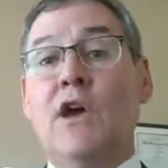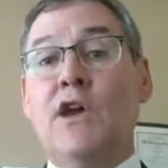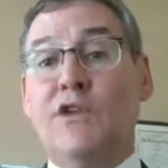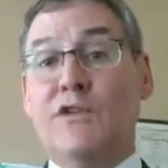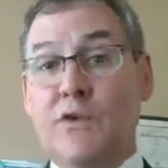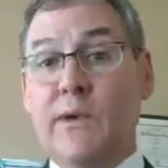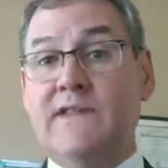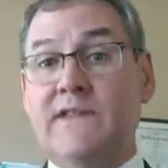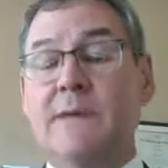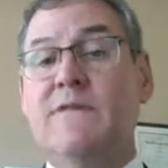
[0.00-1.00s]
You're
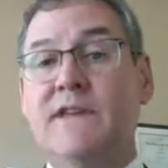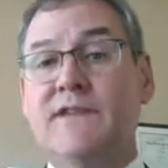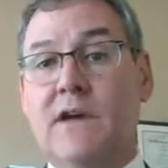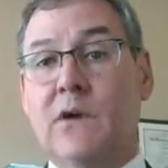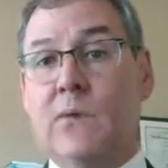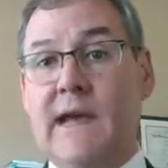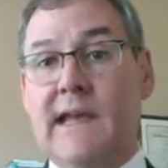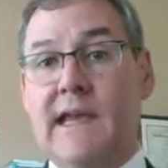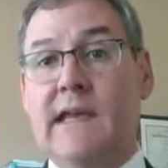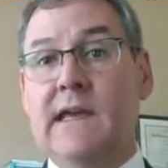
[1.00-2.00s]
doing some of this
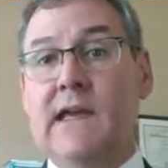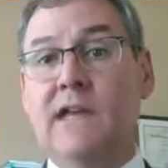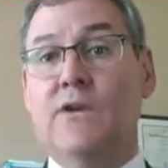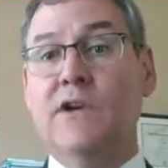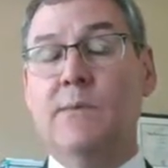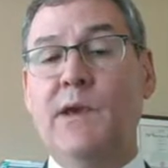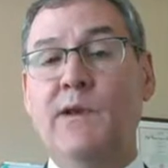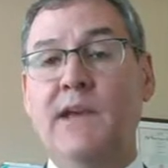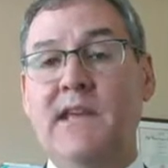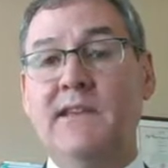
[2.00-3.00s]
already in your
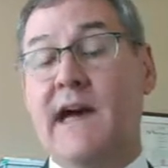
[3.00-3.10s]
communities.